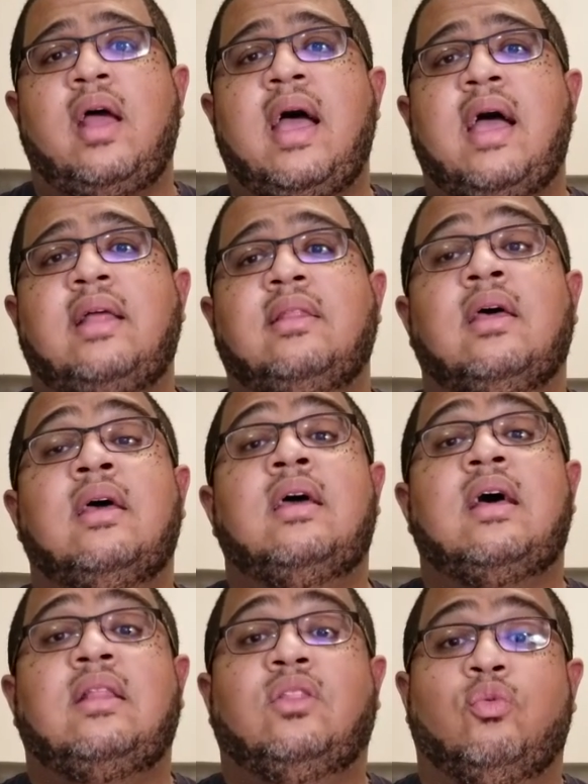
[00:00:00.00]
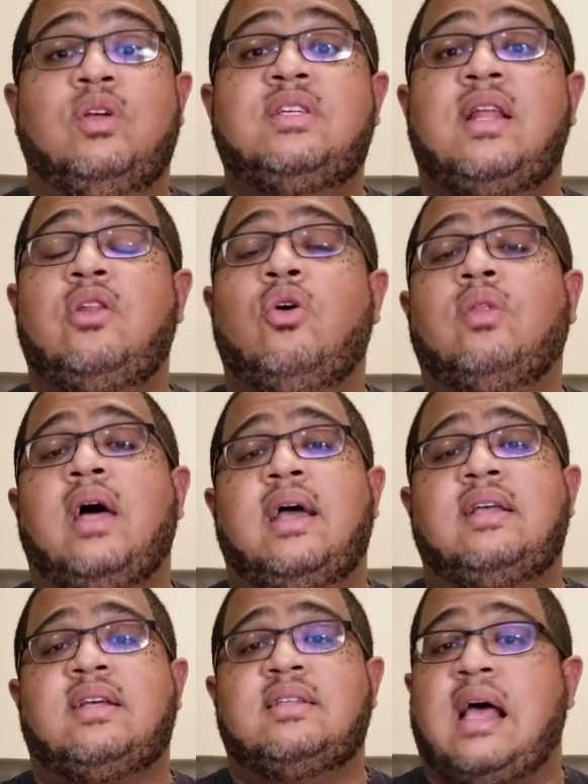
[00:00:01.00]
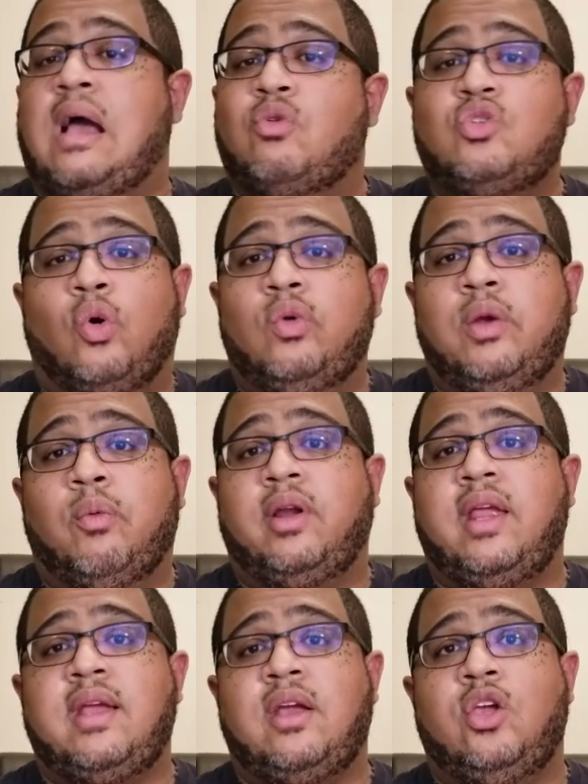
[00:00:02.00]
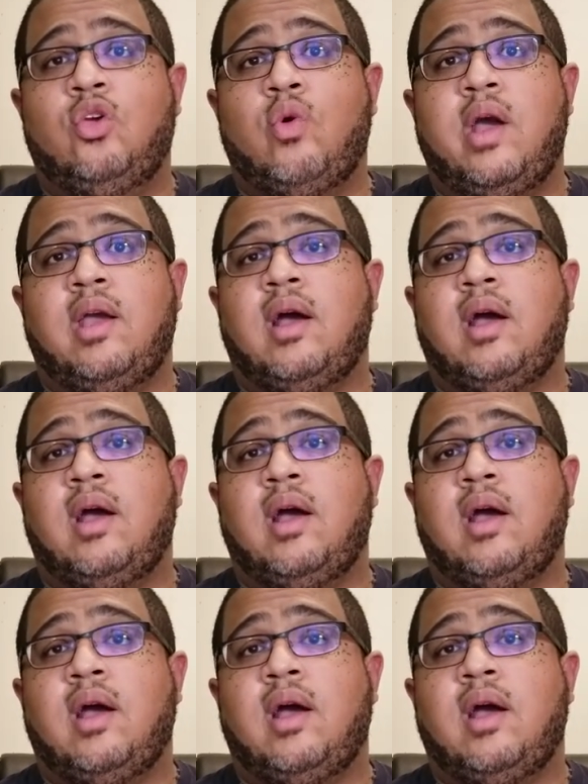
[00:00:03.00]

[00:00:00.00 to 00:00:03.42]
And the reason I know that is because I was only working in QA.